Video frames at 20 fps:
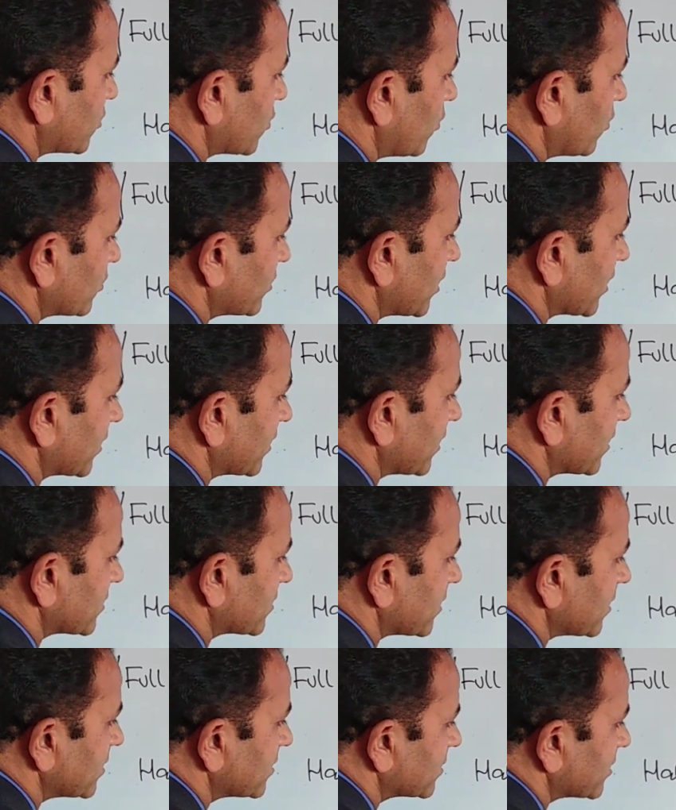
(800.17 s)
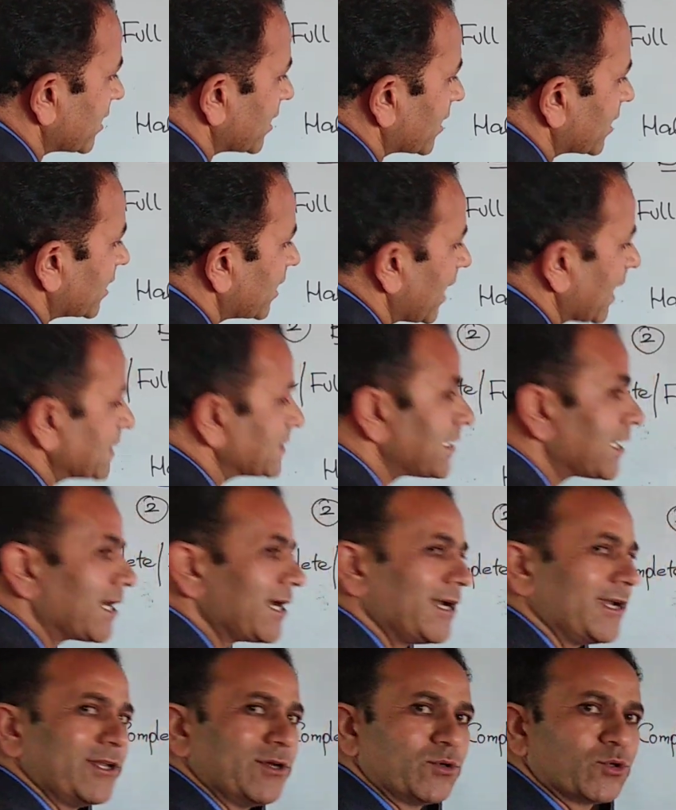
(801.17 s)
throat thickness is taken as a
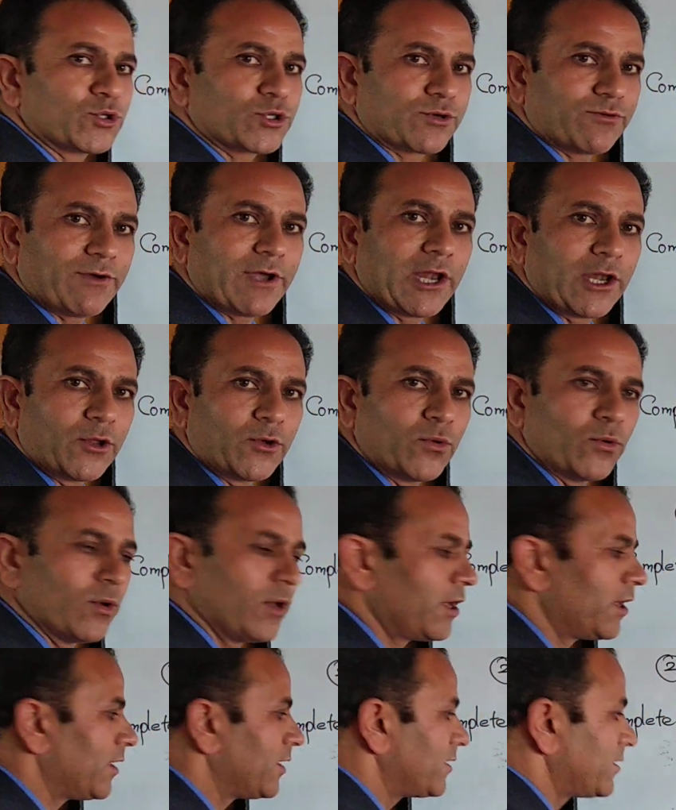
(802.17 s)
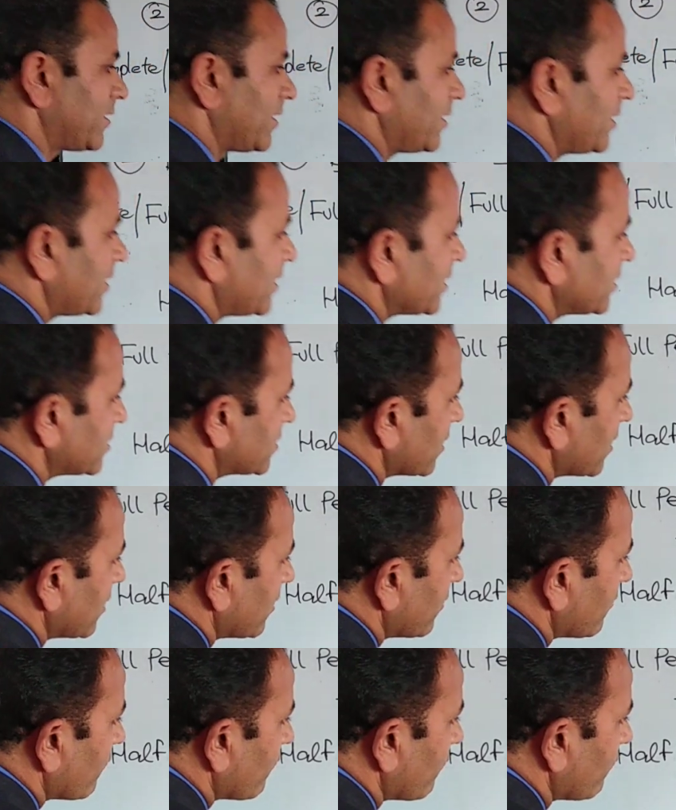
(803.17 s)
reduced value and it is
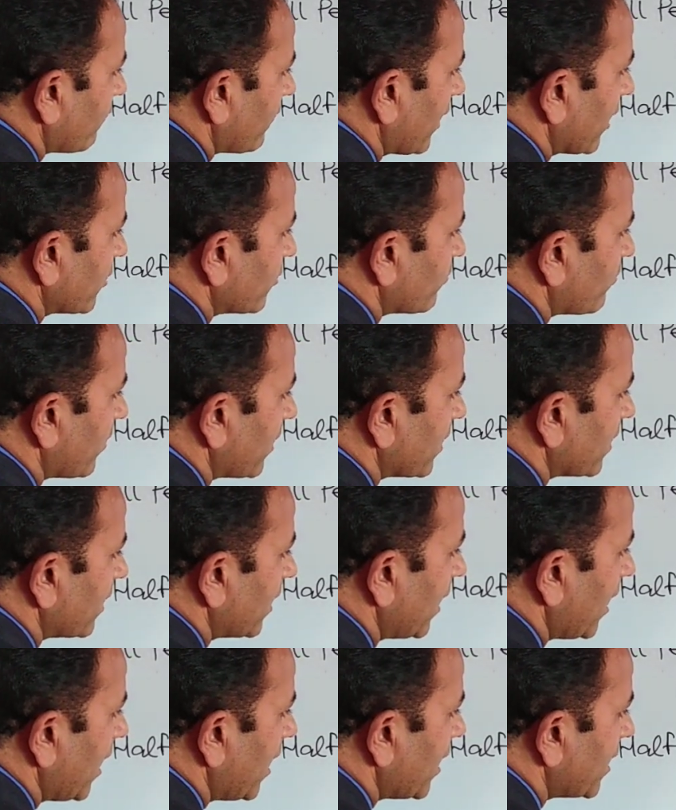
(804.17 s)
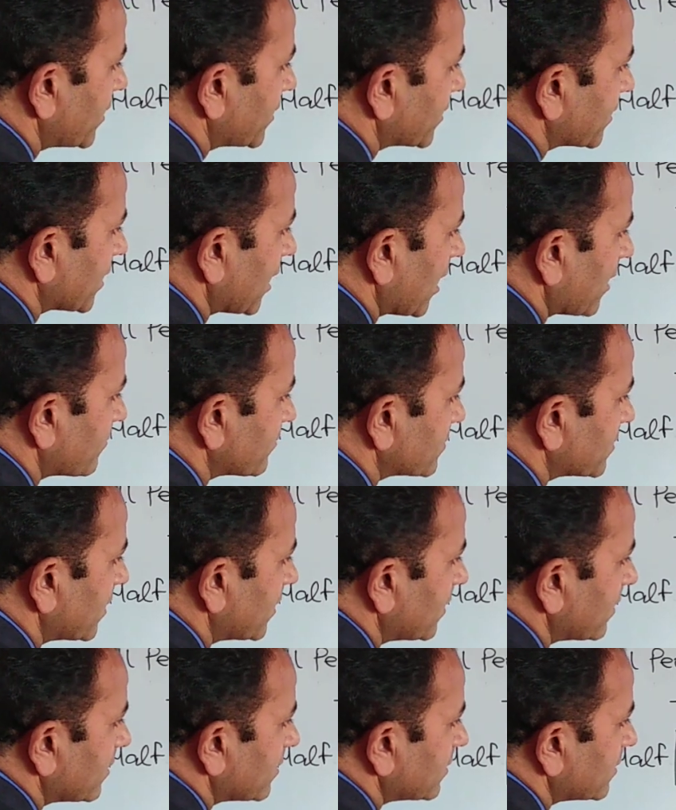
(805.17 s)
5 by 8 times
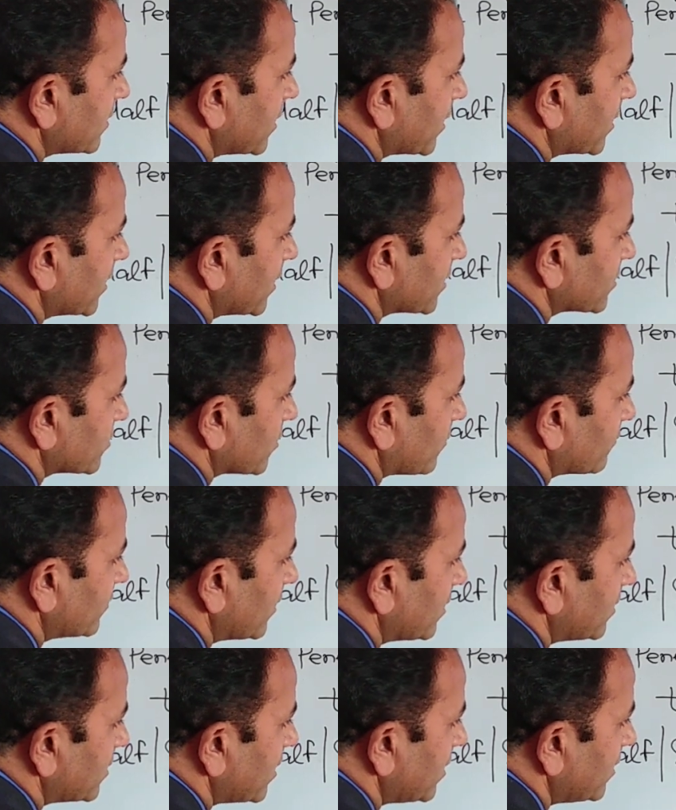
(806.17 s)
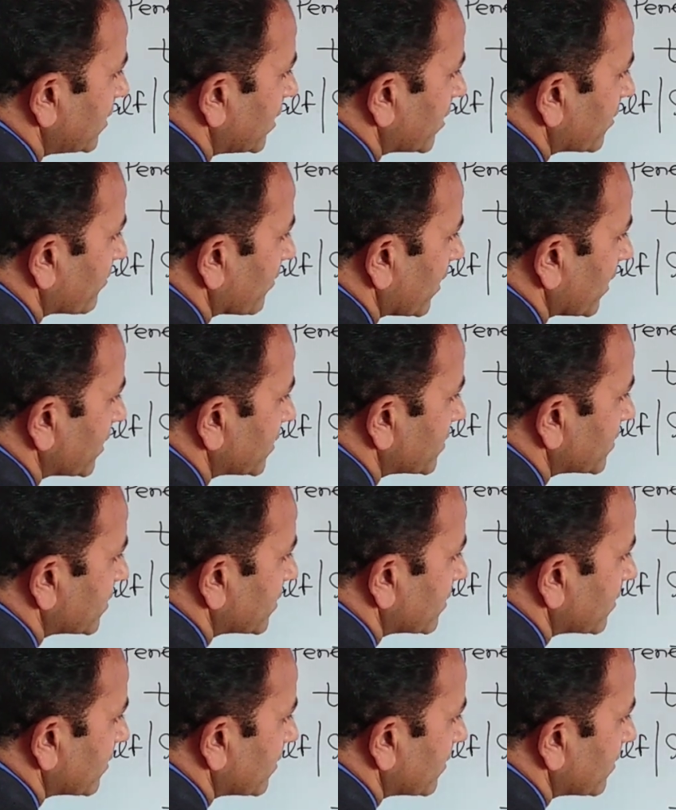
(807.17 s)
the thickness of the thinner plate.